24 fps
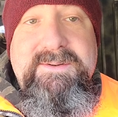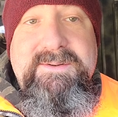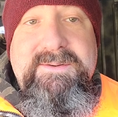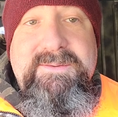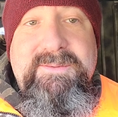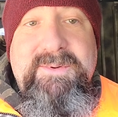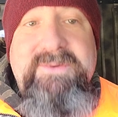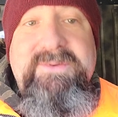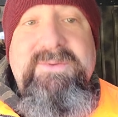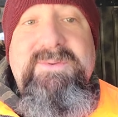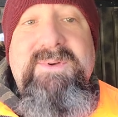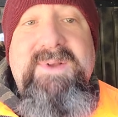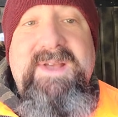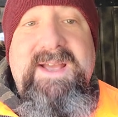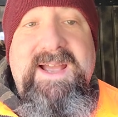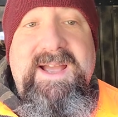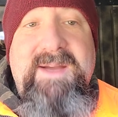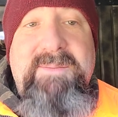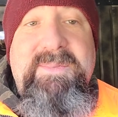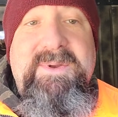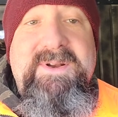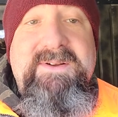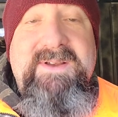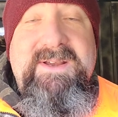What's going to
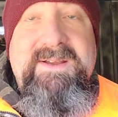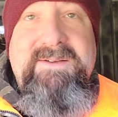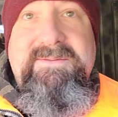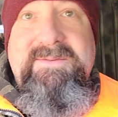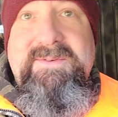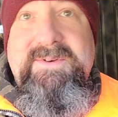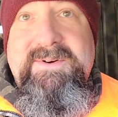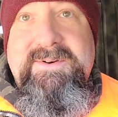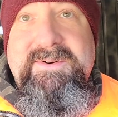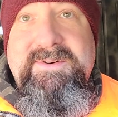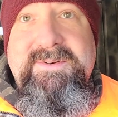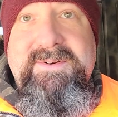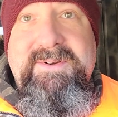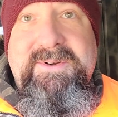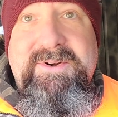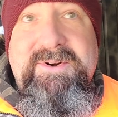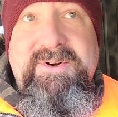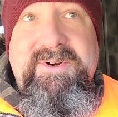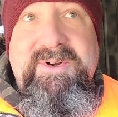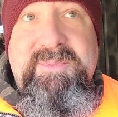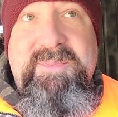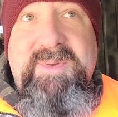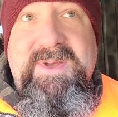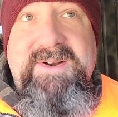happen if
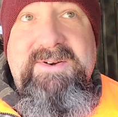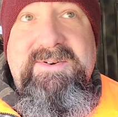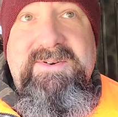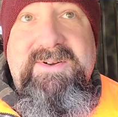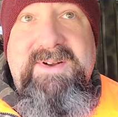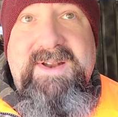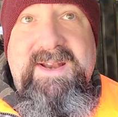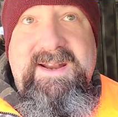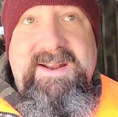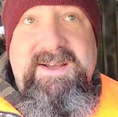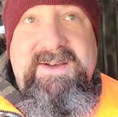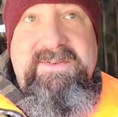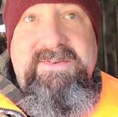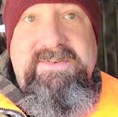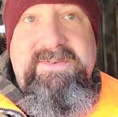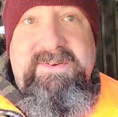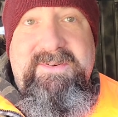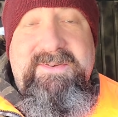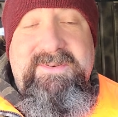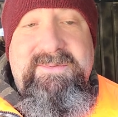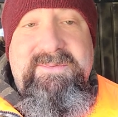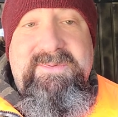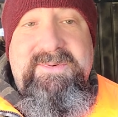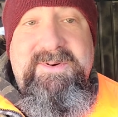you're dependent on a health
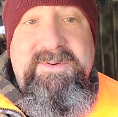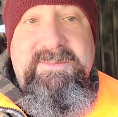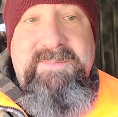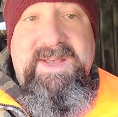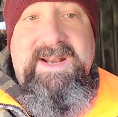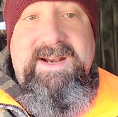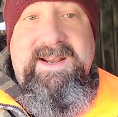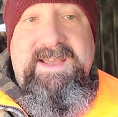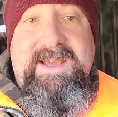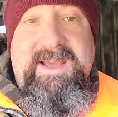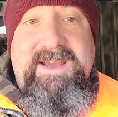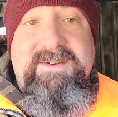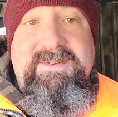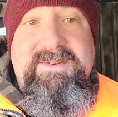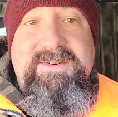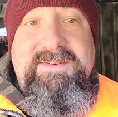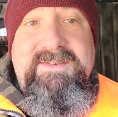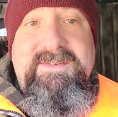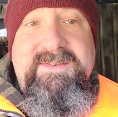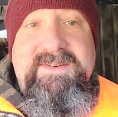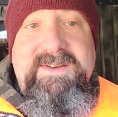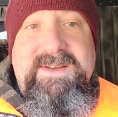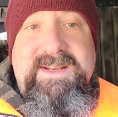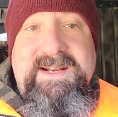system for your
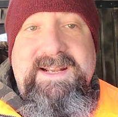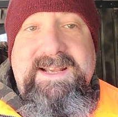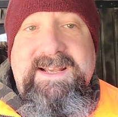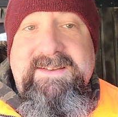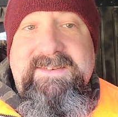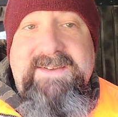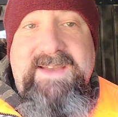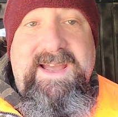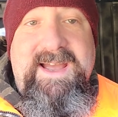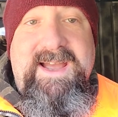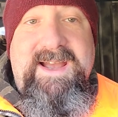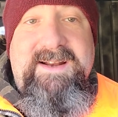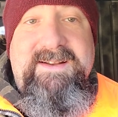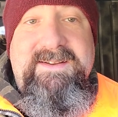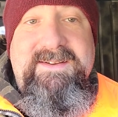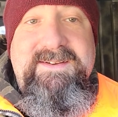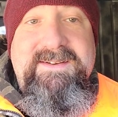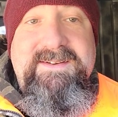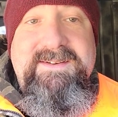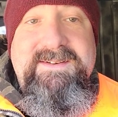medications and it gets hacked?